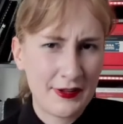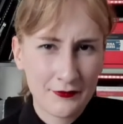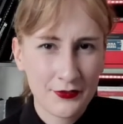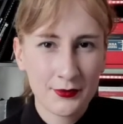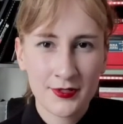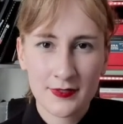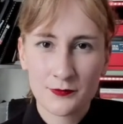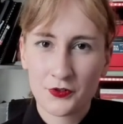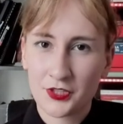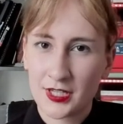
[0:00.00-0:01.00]
influence
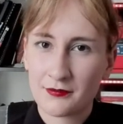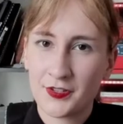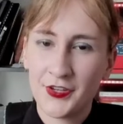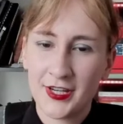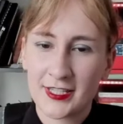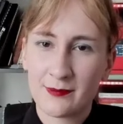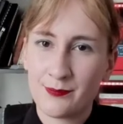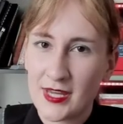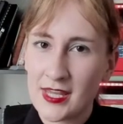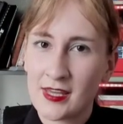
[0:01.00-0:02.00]
more generally as
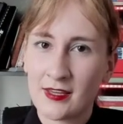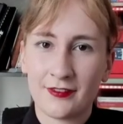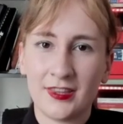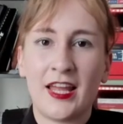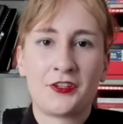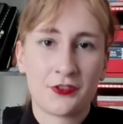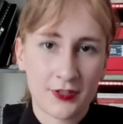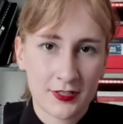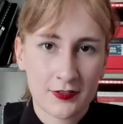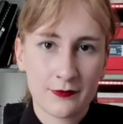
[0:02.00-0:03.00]
being
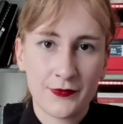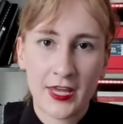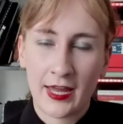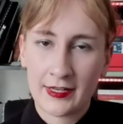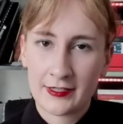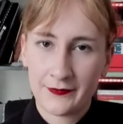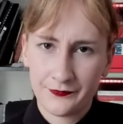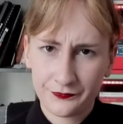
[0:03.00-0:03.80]
lecherous and